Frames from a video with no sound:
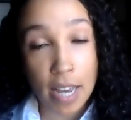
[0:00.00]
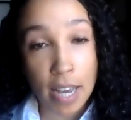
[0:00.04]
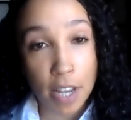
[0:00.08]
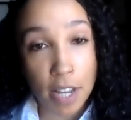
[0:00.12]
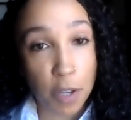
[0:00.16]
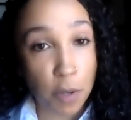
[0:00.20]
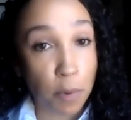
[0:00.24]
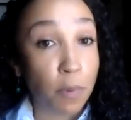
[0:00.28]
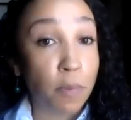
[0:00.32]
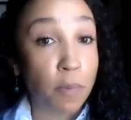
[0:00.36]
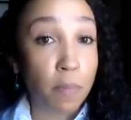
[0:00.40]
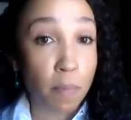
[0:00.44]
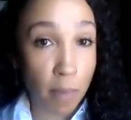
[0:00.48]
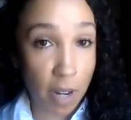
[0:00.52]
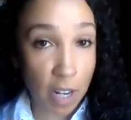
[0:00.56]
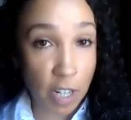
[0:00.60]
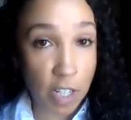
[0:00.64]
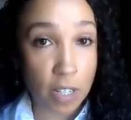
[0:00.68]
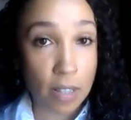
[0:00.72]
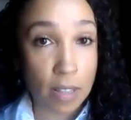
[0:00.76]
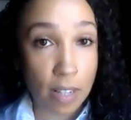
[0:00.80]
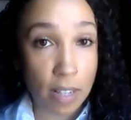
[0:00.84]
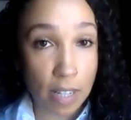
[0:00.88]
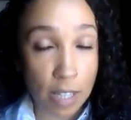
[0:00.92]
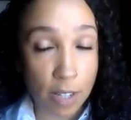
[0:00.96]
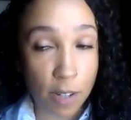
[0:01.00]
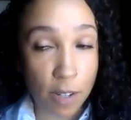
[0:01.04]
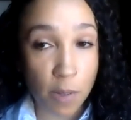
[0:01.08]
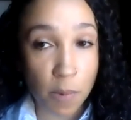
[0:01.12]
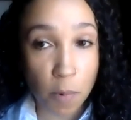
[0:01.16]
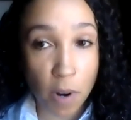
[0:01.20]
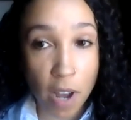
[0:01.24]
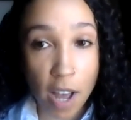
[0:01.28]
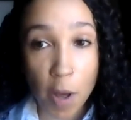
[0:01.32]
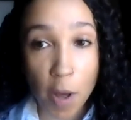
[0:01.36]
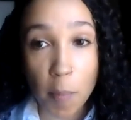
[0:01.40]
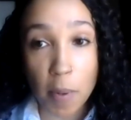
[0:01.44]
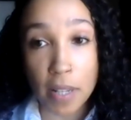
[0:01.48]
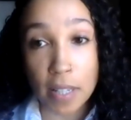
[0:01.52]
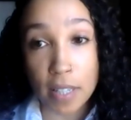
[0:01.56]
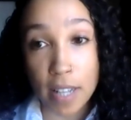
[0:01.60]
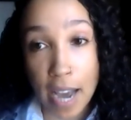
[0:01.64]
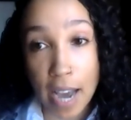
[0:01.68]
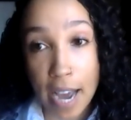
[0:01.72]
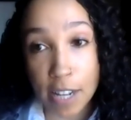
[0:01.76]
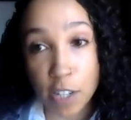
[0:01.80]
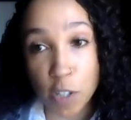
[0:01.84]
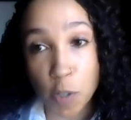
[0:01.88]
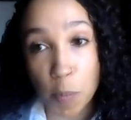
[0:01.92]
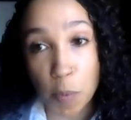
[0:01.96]
You mentioned this as well, but
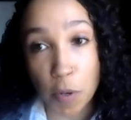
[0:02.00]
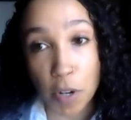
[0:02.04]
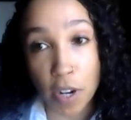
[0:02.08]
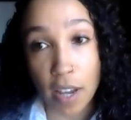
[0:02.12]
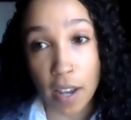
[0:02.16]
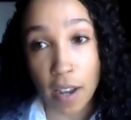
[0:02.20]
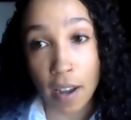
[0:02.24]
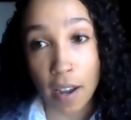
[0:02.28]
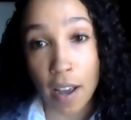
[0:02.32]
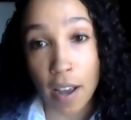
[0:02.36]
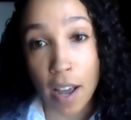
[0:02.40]
last spring,